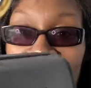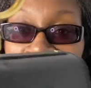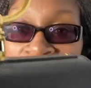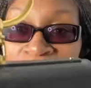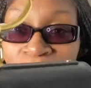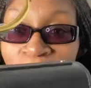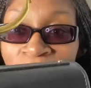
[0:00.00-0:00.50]

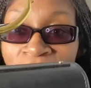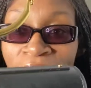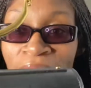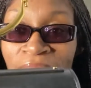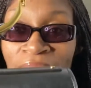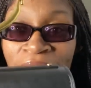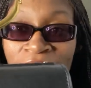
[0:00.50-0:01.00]
in the
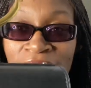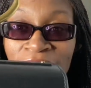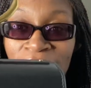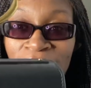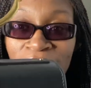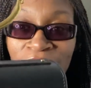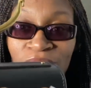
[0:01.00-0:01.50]
back, it has
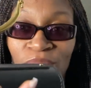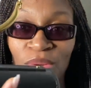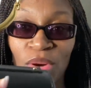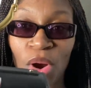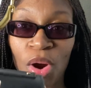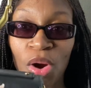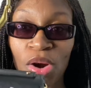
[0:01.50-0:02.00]
like a little
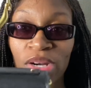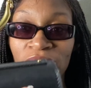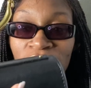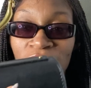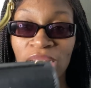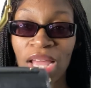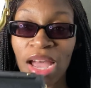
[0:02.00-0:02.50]
card
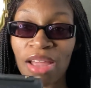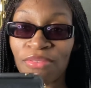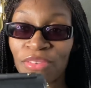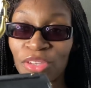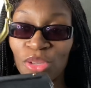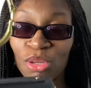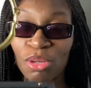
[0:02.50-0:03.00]
slot
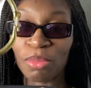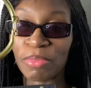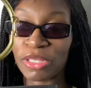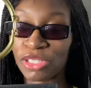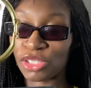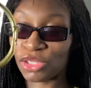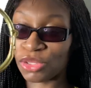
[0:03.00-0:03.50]
for you to
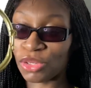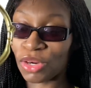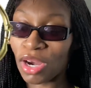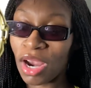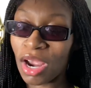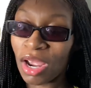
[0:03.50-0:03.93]
put your,